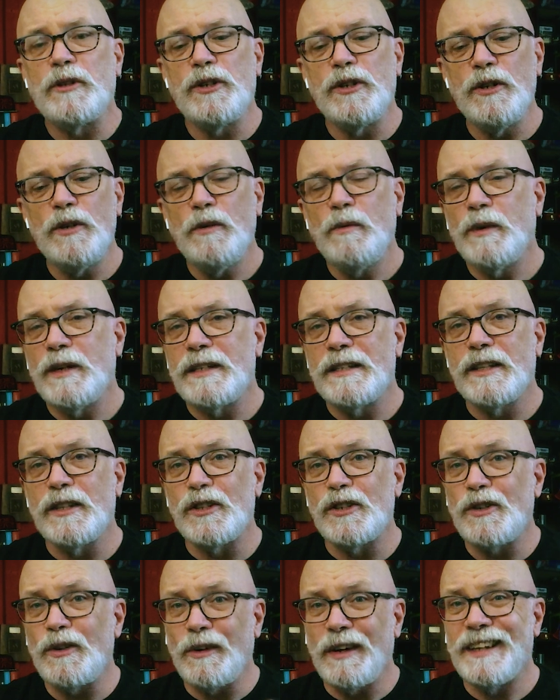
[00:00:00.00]
two was the
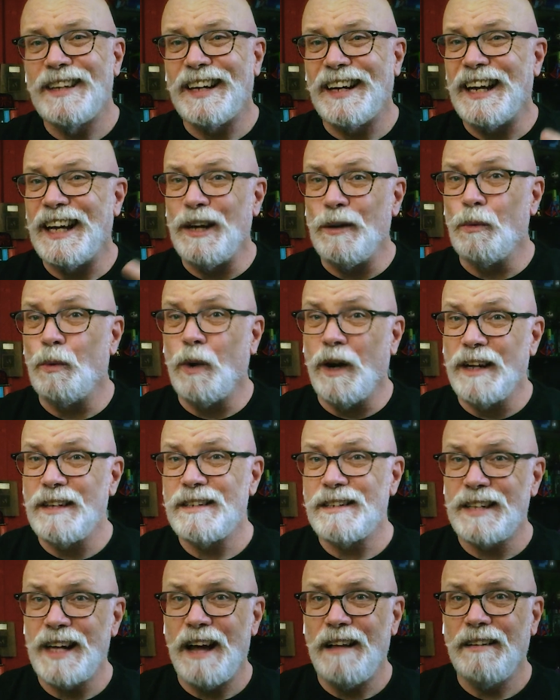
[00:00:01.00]
story that he
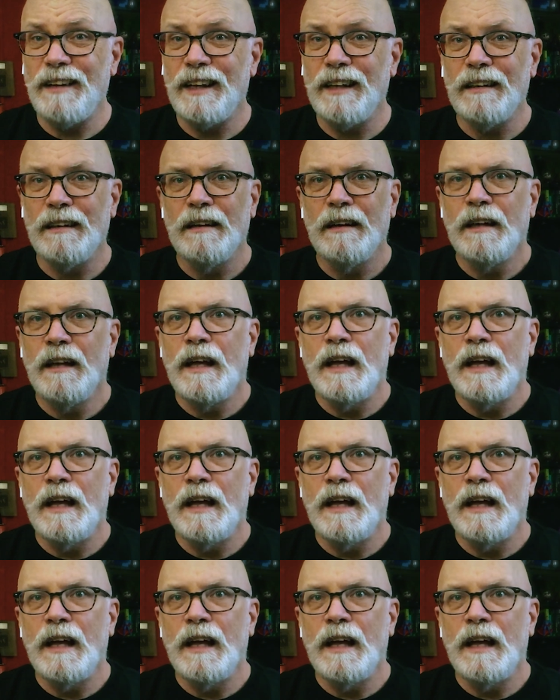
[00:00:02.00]
was telling